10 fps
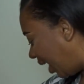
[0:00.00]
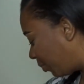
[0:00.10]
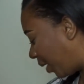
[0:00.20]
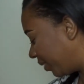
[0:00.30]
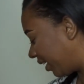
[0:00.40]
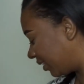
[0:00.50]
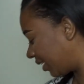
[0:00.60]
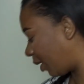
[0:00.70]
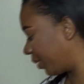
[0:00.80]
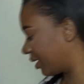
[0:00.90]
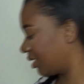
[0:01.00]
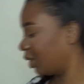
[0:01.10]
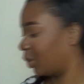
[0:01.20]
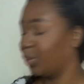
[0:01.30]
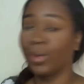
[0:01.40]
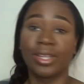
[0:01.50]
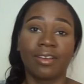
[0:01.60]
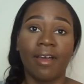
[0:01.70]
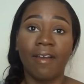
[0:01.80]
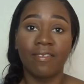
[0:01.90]
I'll probably edit that out because I look
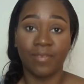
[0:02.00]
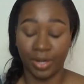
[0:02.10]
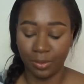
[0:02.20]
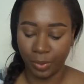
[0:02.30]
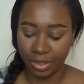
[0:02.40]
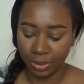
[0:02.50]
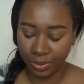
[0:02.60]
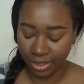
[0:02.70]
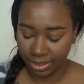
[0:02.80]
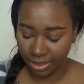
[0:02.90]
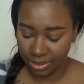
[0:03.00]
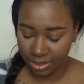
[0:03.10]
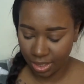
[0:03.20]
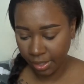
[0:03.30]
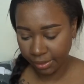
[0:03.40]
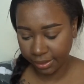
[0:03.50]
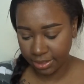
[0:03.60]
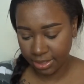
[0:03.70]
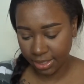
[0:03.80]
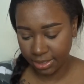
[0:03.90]
really freaking weird doing that dance.
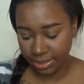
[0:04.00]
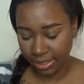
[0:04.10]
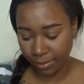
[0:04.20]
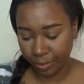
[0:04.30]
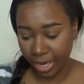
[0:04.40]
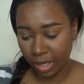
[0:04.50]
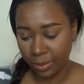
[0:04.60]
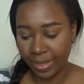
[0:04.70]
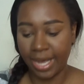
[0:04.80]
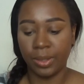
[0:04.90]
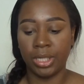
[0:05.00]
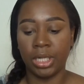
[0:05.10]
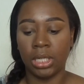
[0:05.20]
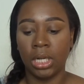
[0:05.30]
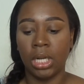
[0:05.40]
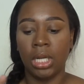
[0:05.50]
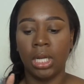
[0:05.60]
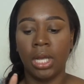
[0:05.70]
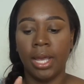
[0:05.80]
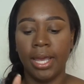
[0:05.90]
This is the brow powder
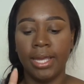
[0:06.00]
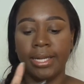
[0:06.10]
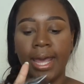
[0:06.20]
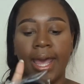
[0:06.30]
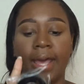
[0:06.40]
in,